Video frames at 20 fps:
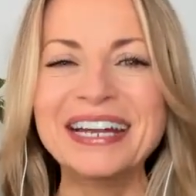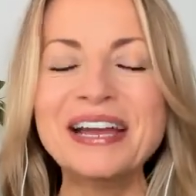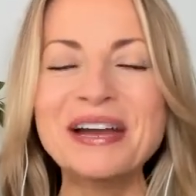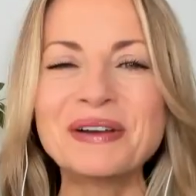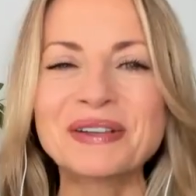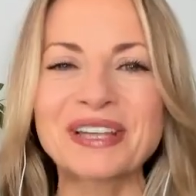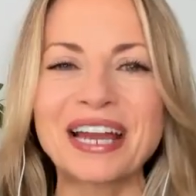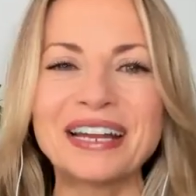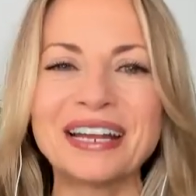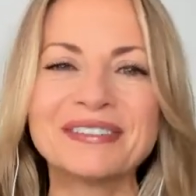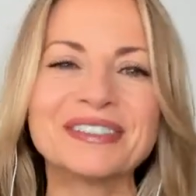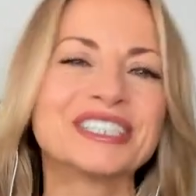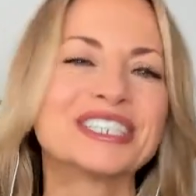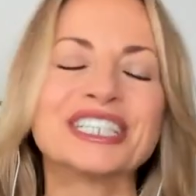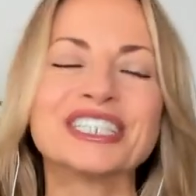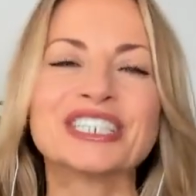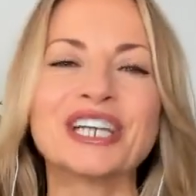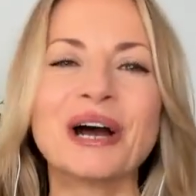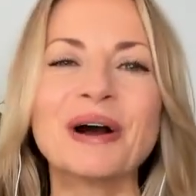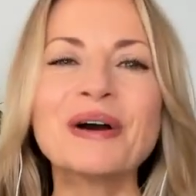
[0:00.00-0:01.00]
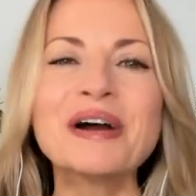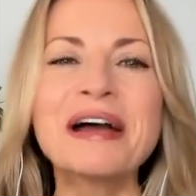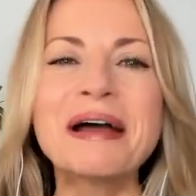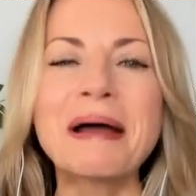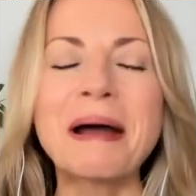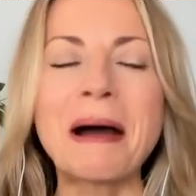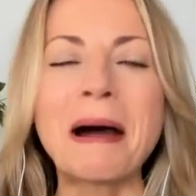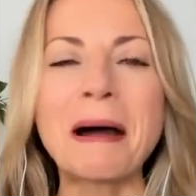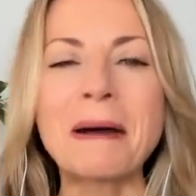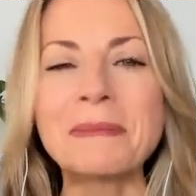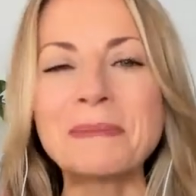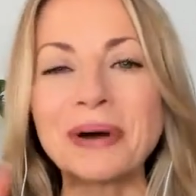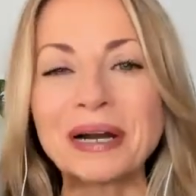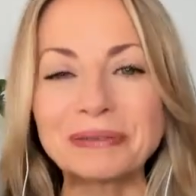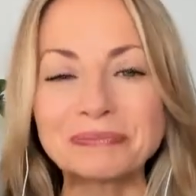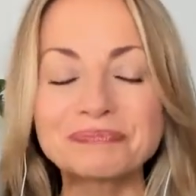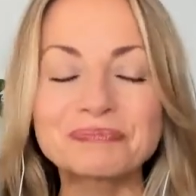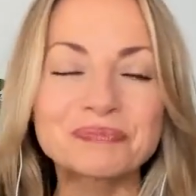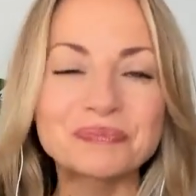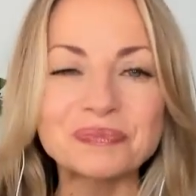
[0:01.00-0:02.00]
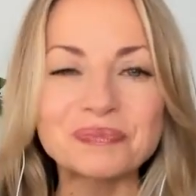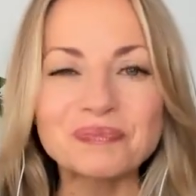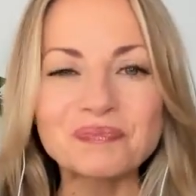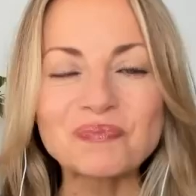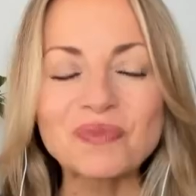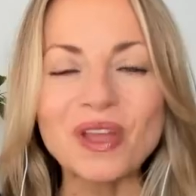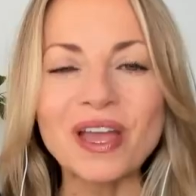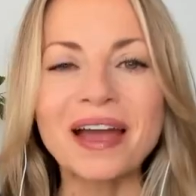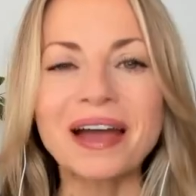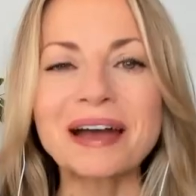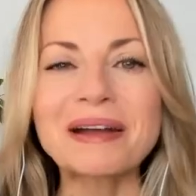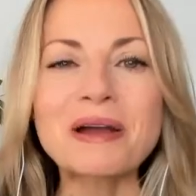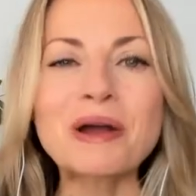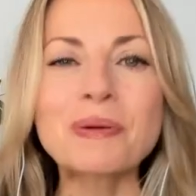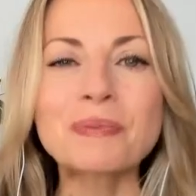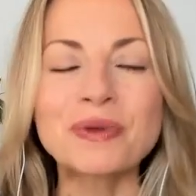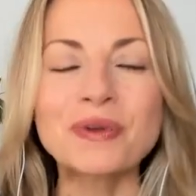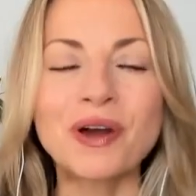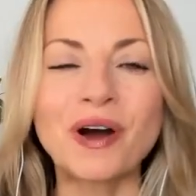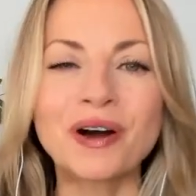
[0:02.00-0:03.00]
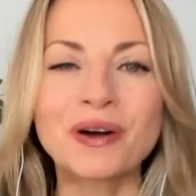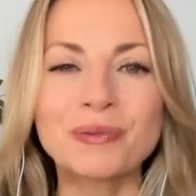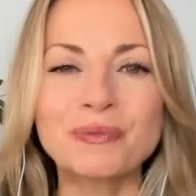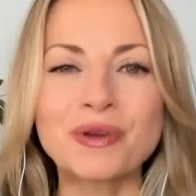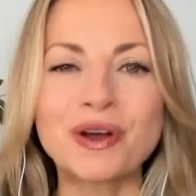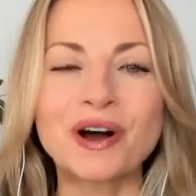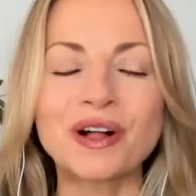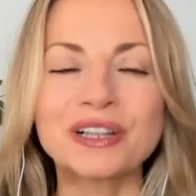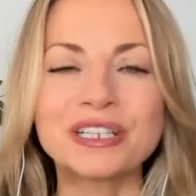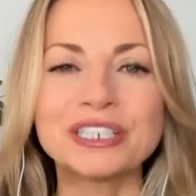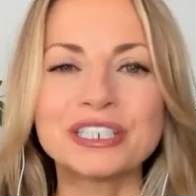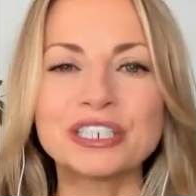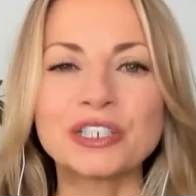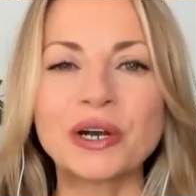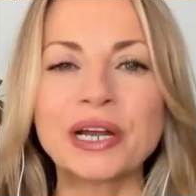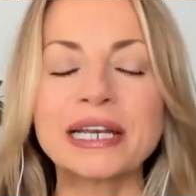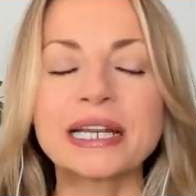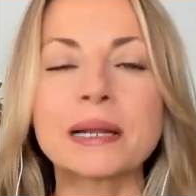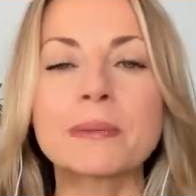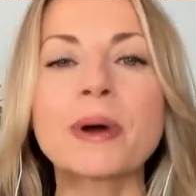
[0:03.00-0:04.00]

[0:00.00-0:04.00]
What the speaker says: It's kind of a shit show, but I hope you all enjoyed it.